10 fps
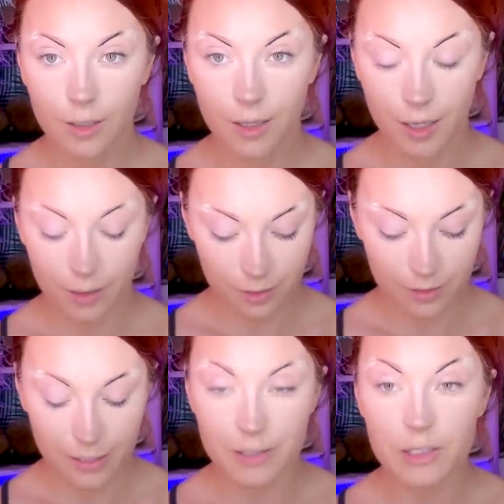I look
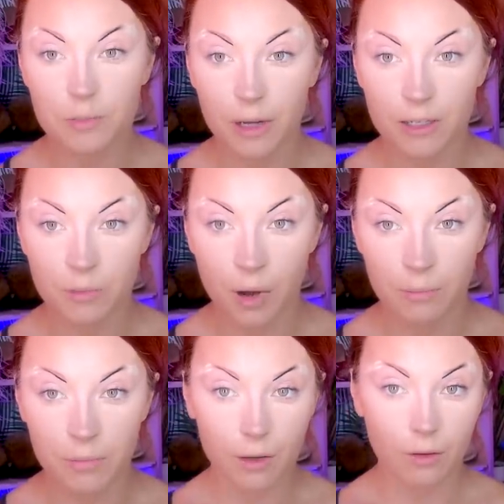like
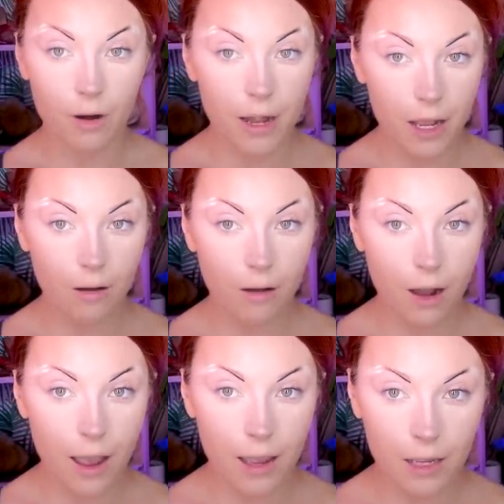SpongeBob. Me hoity
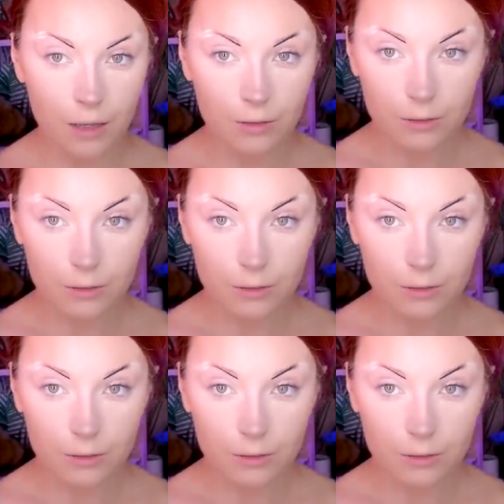hoy!